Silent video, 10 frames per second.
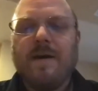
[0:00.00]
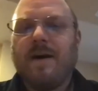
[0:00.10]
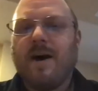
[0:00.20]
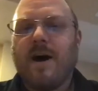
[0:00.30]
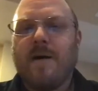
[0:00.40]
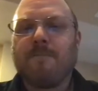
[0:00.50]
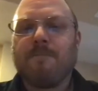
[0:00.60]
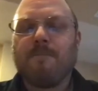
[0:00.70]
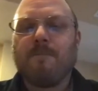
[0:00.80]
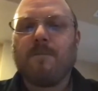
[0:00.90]

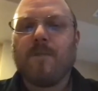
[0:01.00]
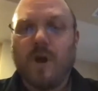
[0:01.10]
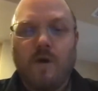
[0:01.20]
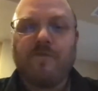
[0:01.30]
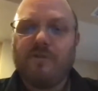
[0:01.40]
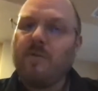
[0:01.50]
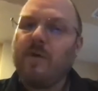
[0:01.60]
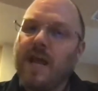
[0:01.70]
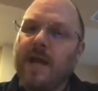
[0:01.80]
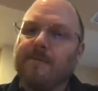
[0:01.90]
But hopefully we
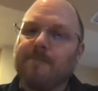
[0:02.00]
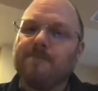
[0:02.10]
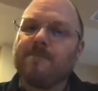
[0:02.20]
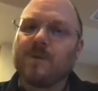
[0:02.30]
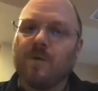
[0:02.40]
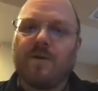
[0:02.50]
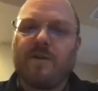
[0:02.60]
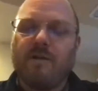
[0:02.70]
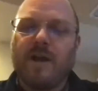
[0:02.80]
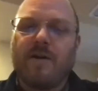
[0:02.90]
can sooner than
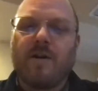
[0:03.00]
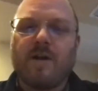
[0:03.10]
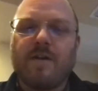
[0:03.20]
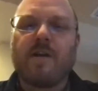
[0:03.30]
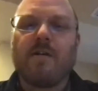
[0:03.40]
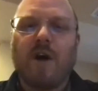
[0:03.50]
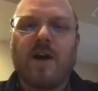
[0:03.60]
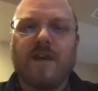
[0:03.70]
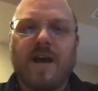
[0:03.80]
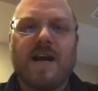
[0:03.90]
later. And I think a lot
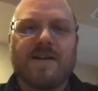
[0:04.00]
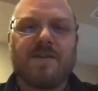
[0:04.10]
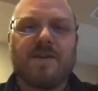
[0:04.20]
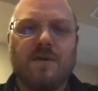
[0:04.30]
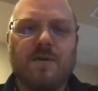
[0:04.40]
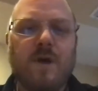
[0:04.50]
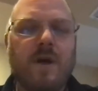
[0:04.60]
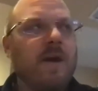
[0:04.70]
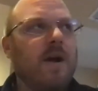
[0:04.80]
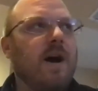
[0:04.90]
of that has to do
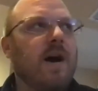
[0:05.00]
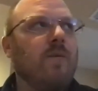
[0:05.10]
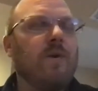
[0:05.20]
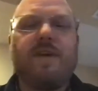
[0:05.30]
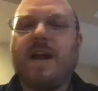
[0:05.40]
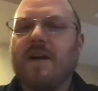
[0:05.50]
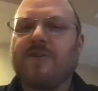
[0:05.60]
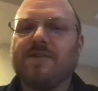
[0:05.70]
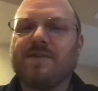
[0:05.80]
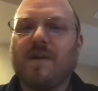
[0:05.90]
with the
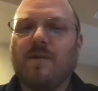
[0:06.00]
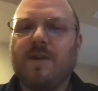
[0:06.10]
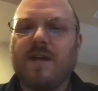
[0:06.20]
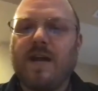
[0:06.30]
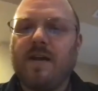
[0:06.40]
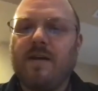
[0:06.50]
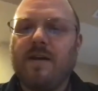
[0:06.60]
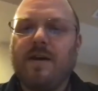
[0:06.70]
actions that we take.